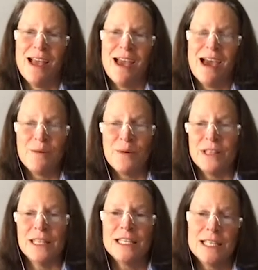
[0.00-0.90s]
How do we
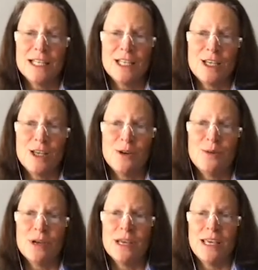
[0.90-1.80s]
listen to
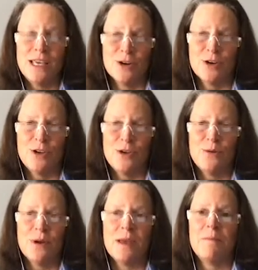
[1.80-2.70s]
you, hear
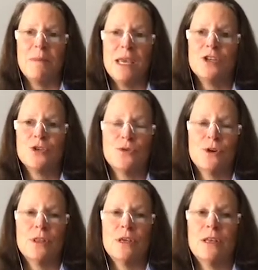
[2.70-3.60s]
you, and make
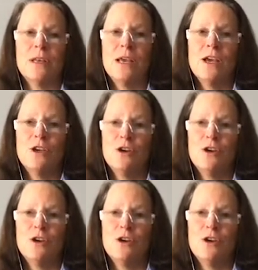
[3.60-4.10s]
sure that your